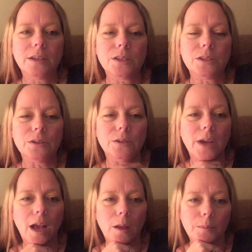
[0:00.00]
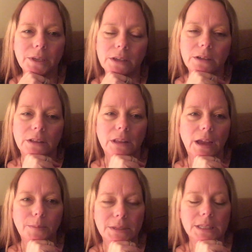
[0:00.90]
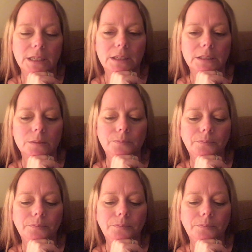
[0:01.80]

to help heal Lyme disease.